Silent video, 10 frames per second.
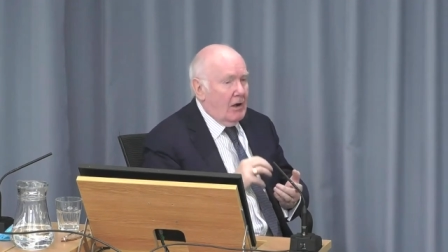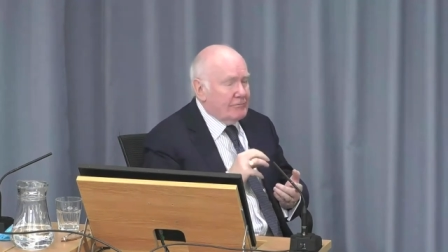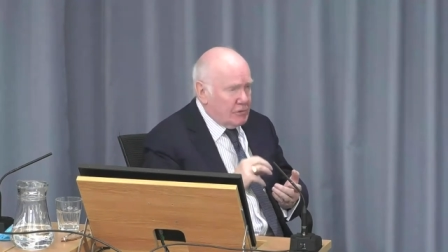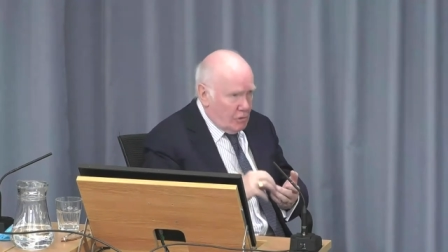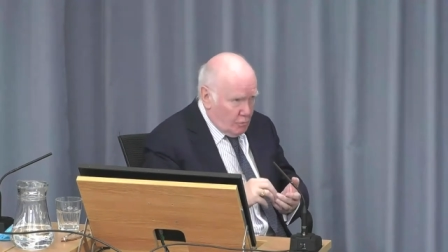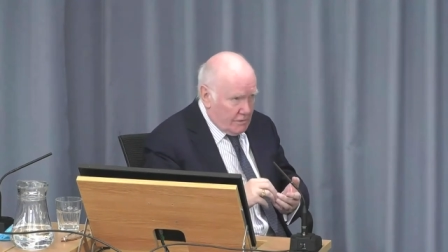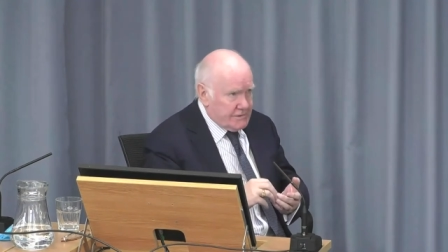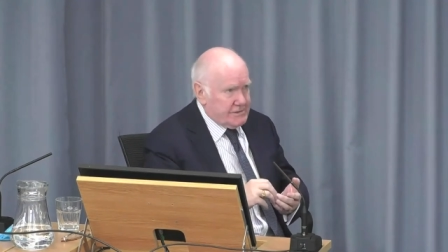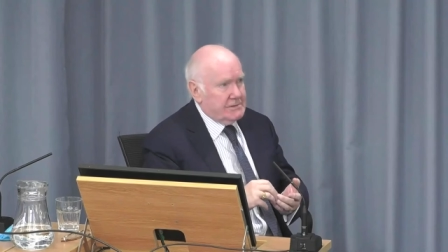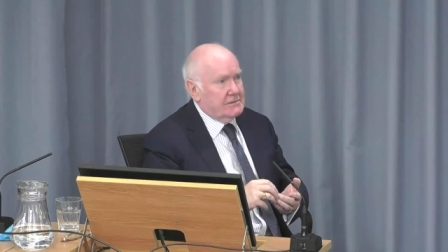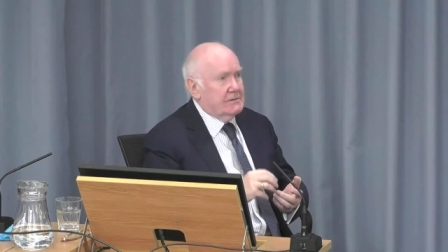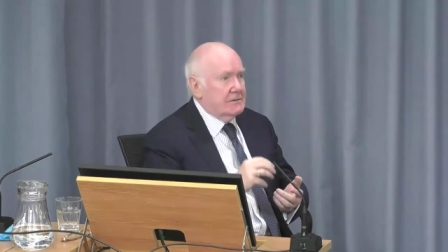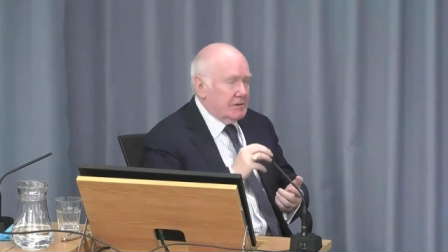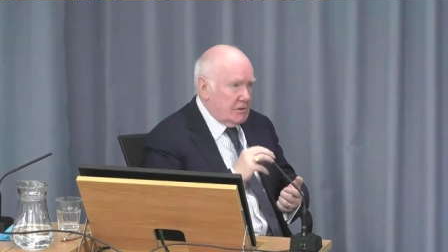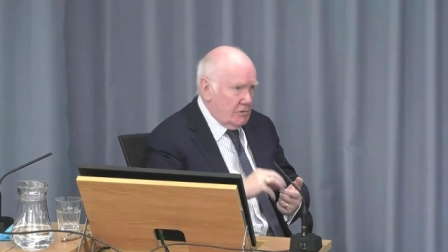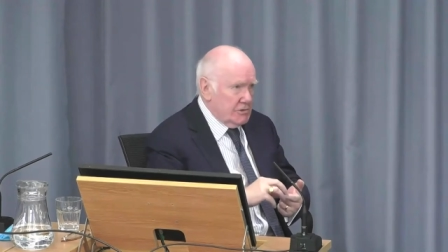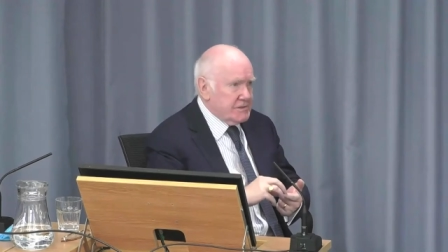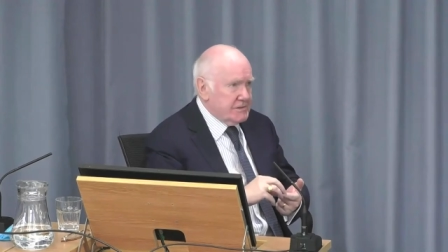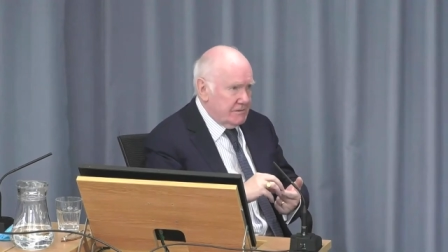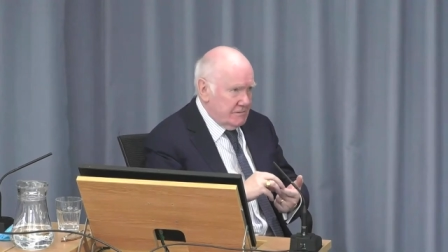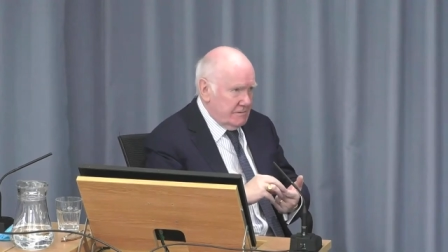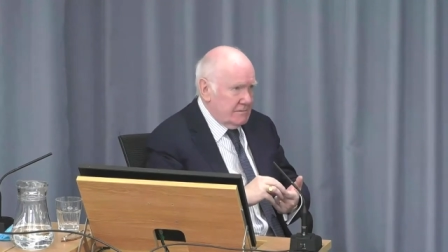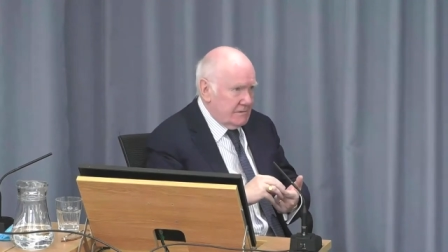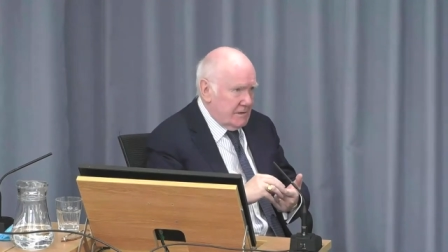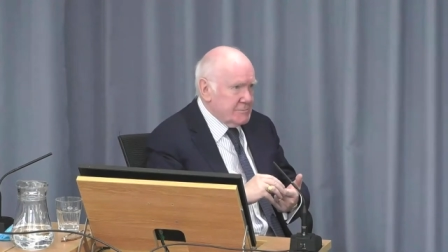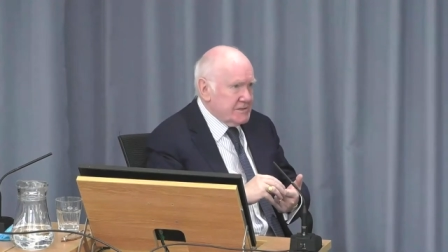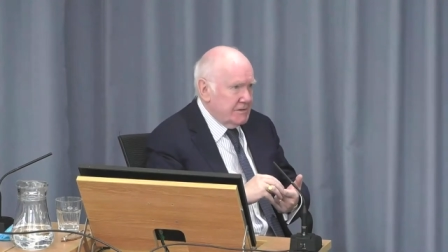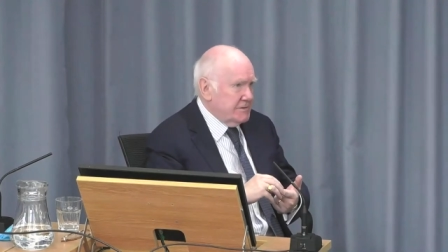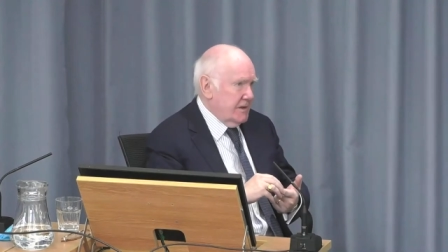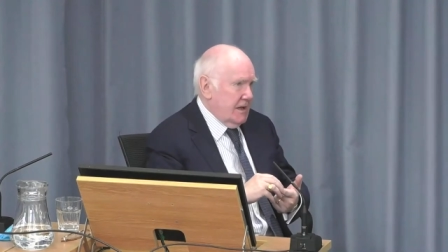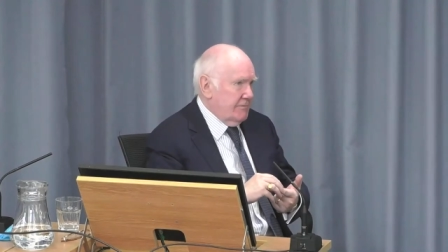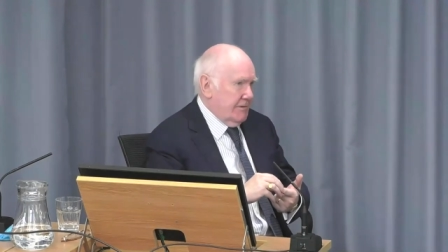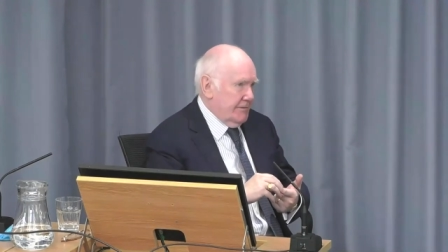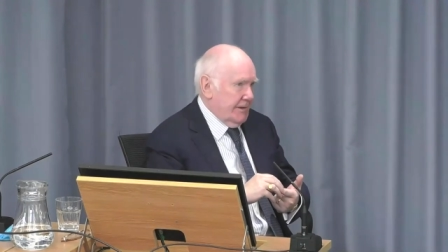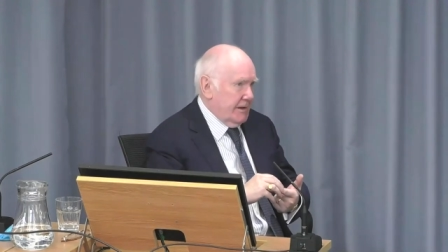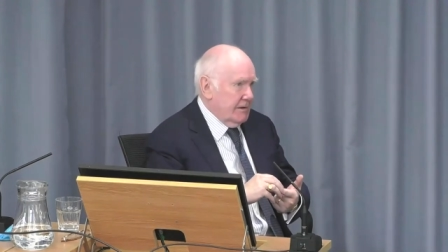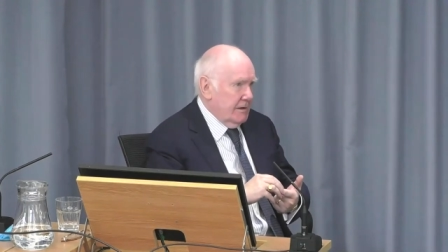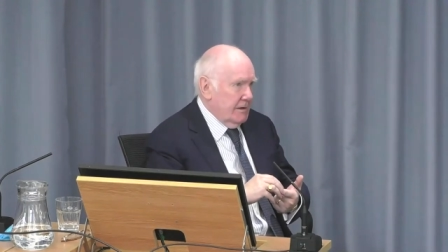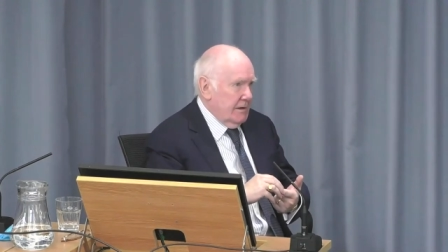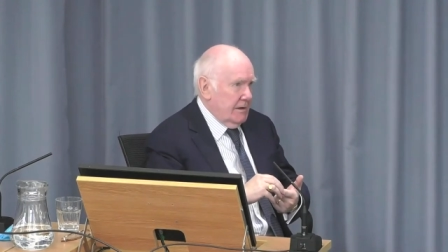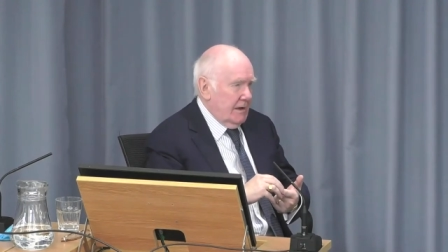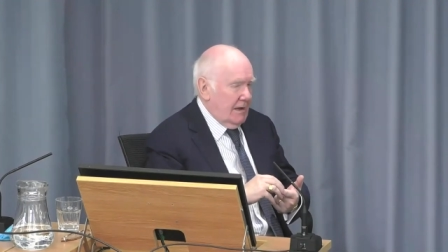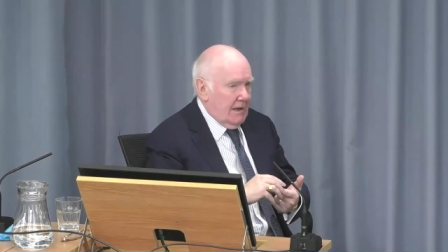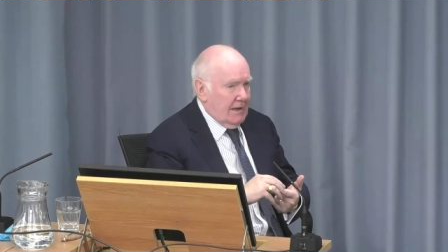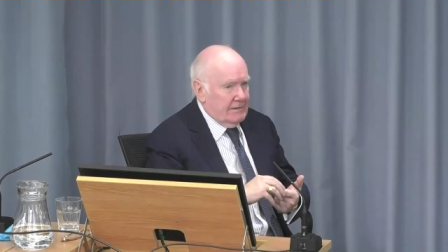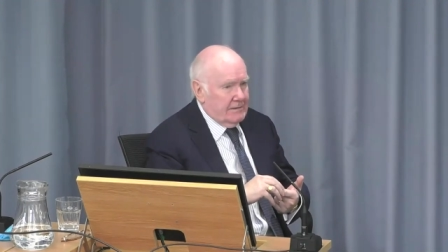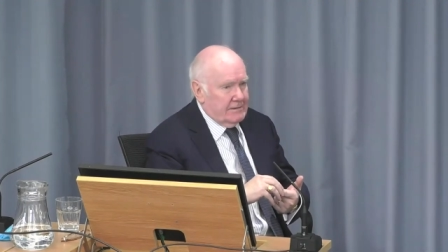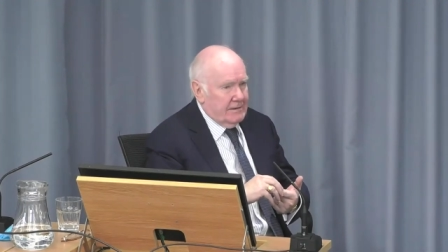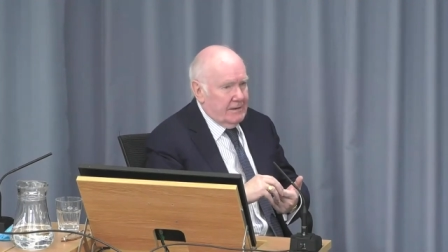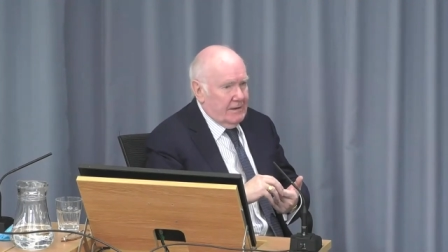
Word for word: Of course, cost comes into everything, and